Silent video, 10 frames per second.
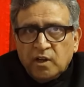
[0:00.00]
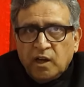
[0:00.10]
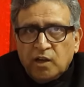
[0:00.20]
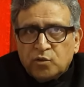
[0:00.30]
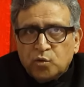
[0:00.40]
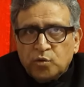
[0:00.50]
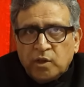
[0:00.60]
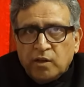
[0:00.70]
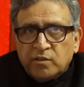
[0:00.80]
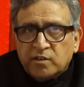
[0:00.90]
as soon
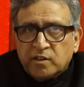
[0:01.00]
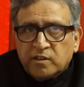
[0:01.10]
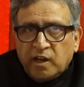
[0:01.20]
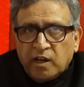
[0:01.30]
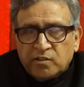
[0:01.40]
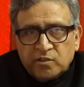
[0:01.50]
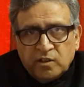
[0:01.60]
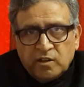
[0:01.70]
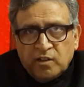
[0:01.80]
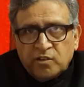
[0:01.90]
as it attacks the
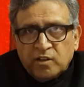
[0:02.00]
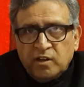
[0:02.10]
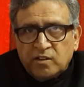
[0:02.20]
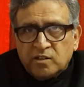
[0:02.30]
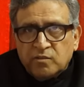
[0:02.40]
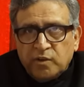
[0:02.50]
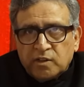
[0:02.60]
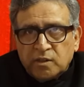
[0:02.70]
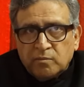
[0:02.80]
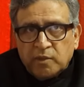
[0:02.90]
designated
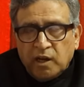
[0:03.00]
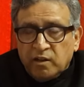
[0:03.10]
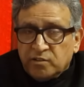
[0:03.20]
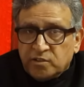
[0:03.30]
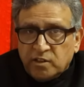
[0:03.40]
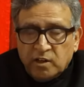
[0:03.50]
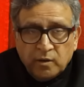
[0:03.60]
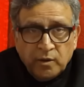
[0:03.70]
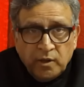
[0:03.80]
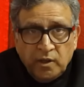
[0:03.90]
victim, that is
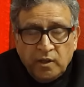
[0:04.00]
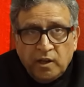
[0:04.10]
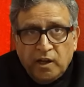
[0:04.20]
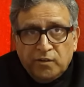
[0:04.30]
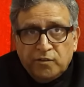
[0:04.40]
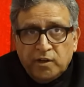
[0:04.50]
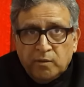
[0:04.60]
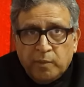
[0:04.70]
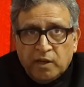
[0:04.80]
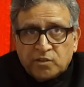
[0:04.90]
Sir Henry
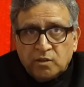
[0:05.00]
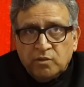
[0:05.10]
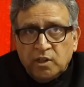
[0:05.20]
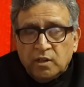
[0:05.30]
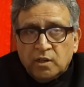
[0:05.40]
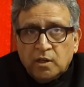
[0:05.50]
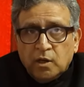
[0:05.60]
Baskerville,